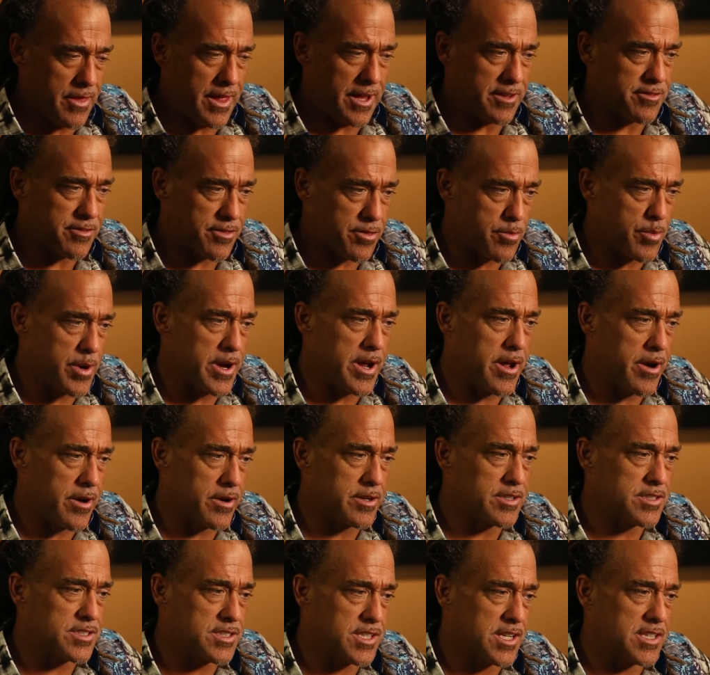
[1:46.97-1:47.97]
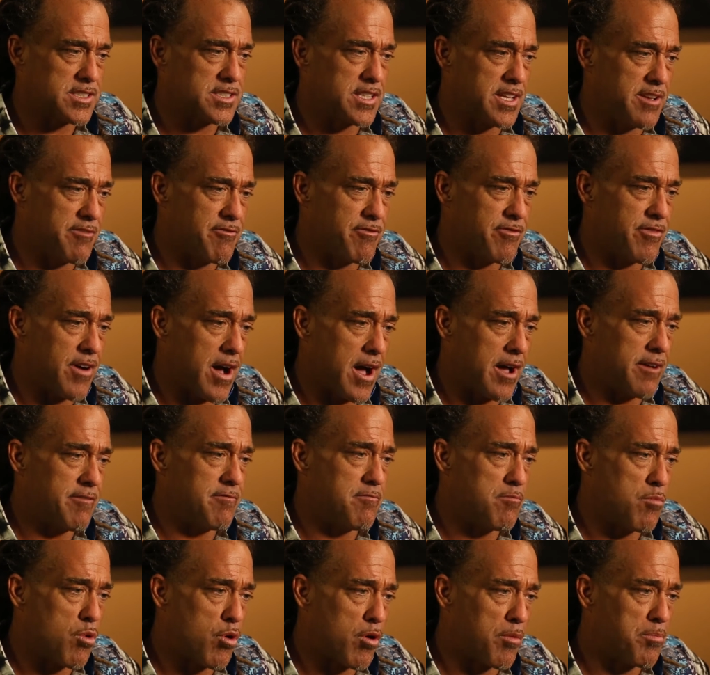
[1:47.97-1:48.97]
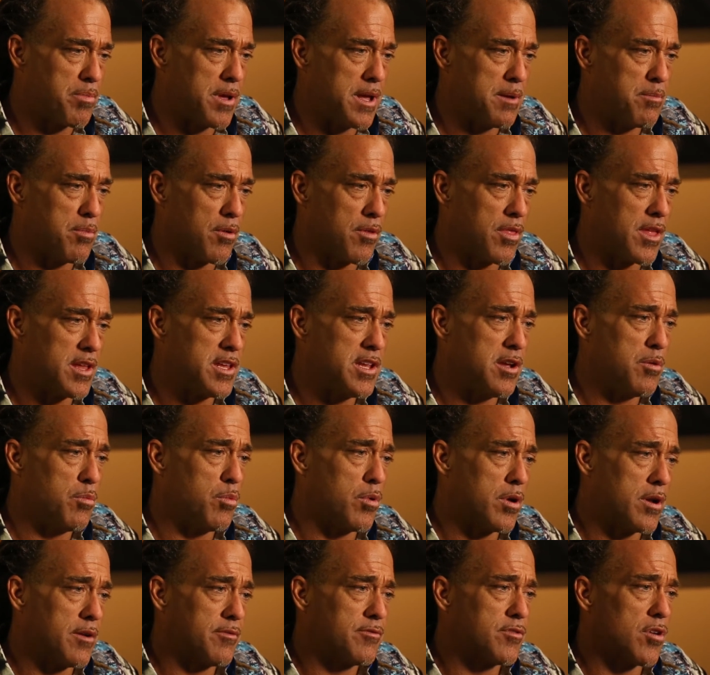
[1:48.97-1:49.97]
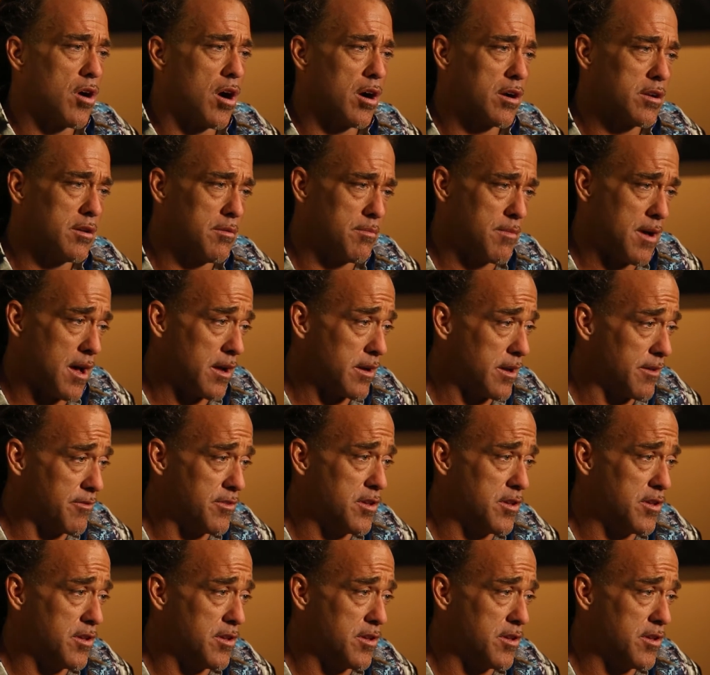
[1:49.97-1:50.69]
that's 365 more people than you would have talked about